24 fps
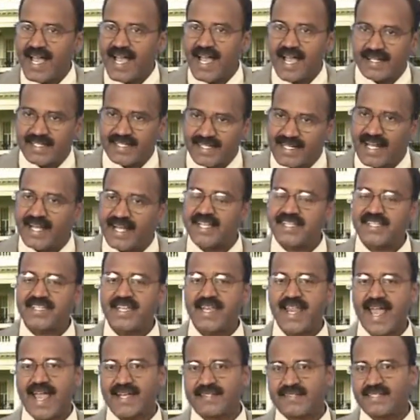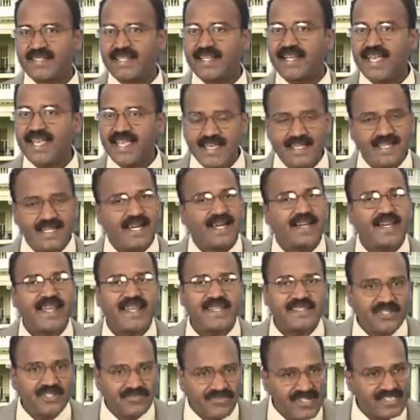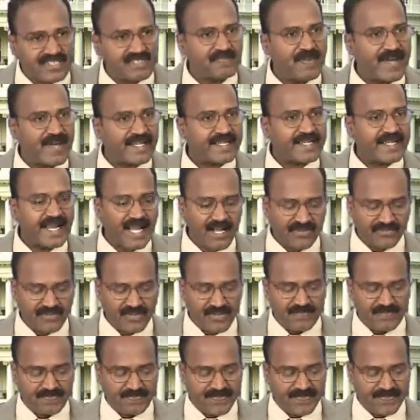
under addition auxiliary, read the first paragraph.